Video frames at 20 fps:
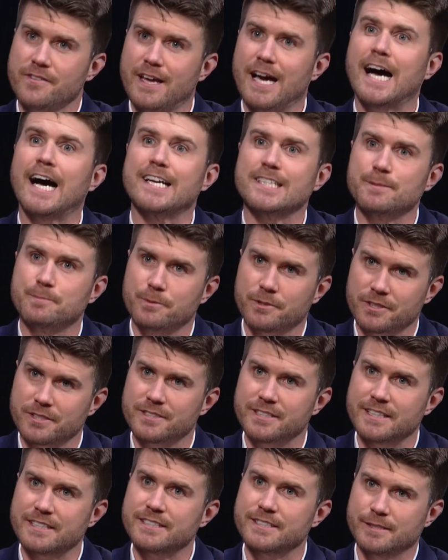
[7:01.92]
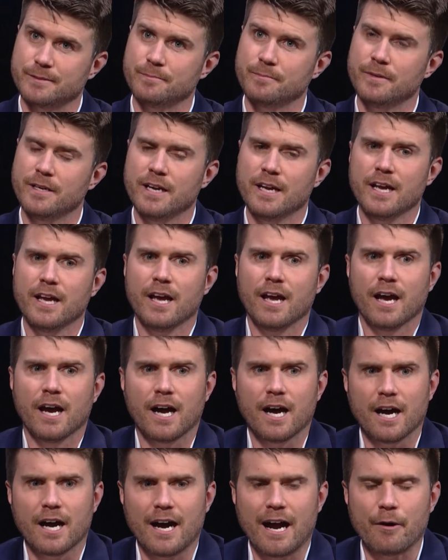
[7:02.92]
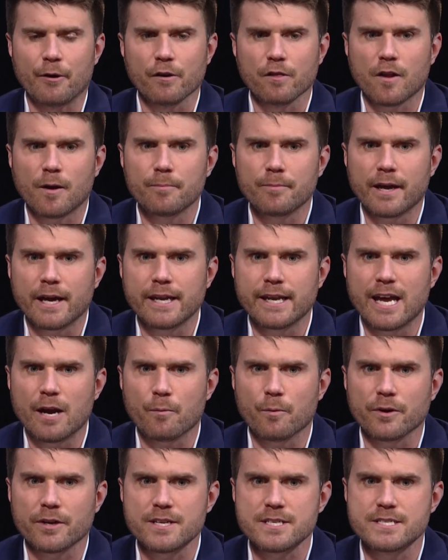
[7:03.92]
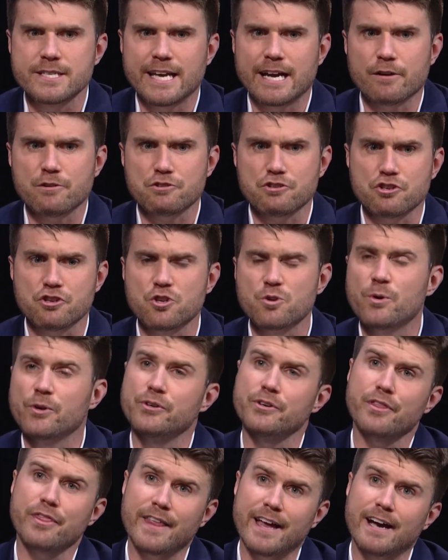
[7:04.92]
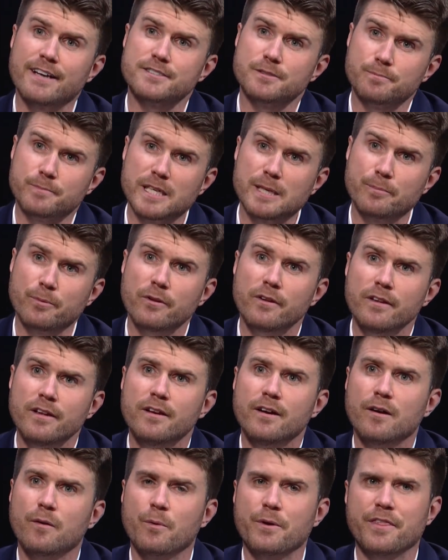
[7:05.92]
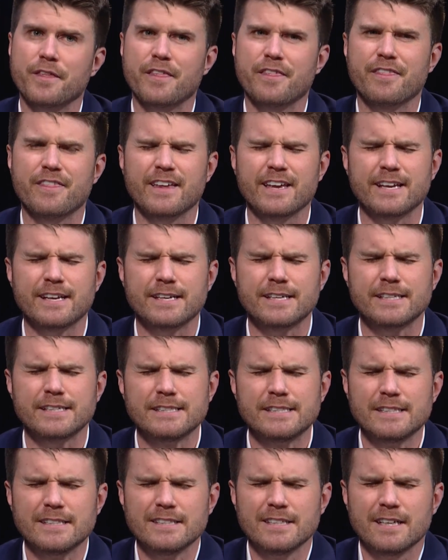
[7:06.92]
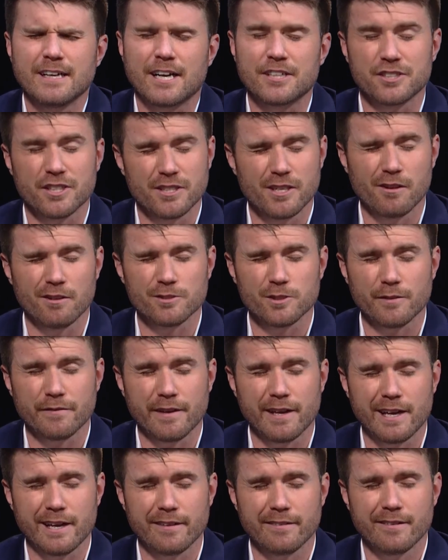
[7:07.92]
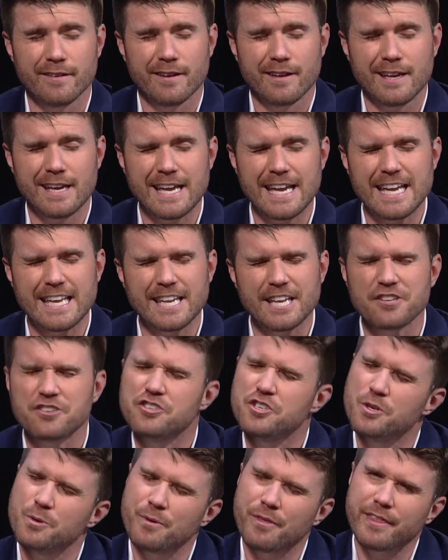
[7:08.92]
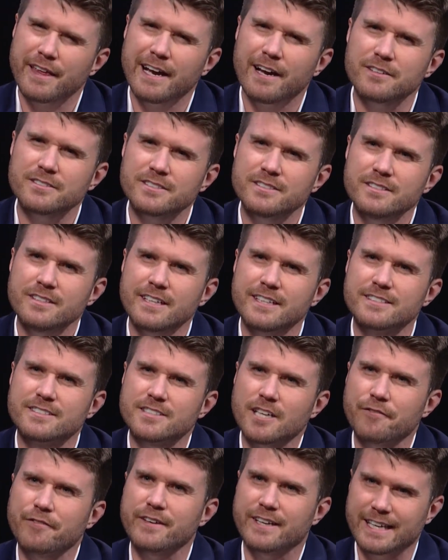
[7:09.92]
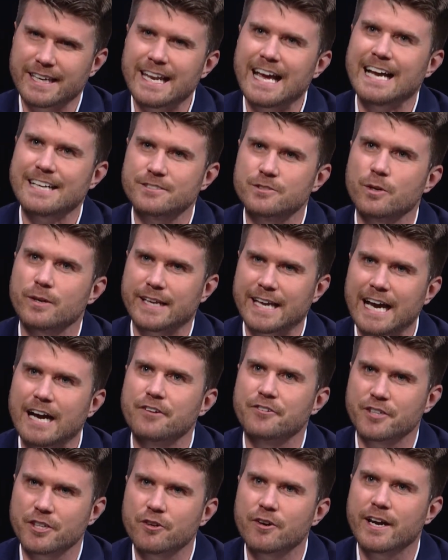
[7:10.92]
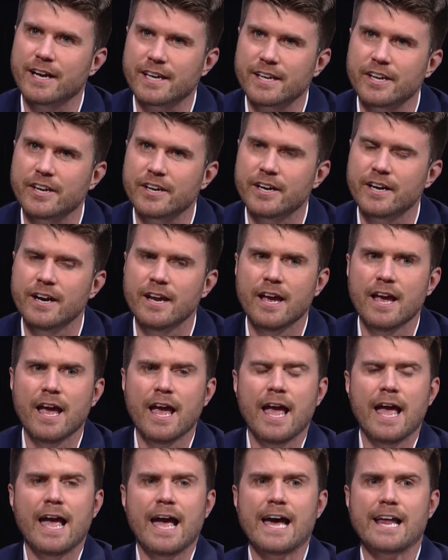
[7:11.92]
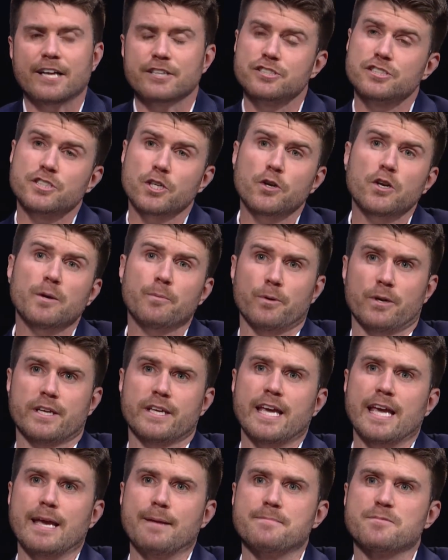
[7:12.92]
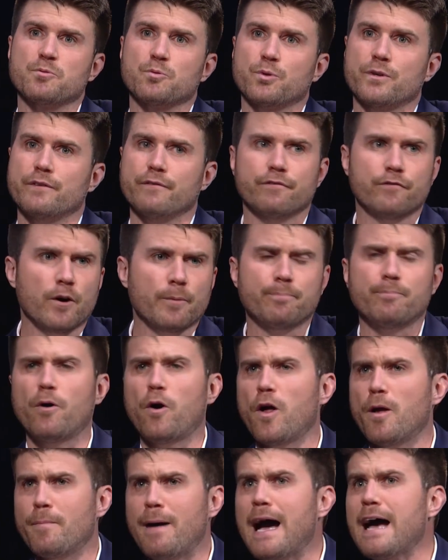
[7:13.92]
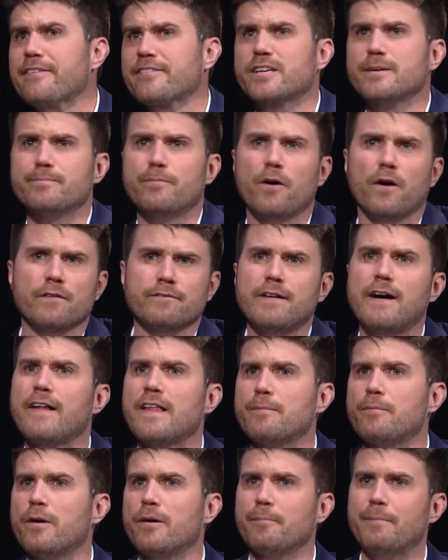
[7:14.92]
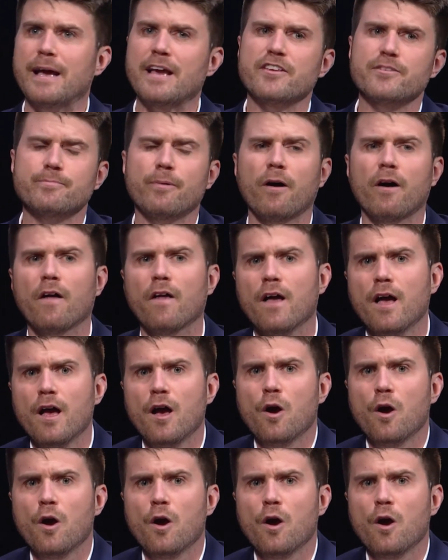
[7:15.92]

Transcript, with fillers: and the hospital system. Uh, our alumni network is now 200,000 people, with I think, I should know this offhand, 82,000 in Suffolk and Nassau County right here. Oh. And at Stony Brook games, between football and basketball and volleyball and baseball,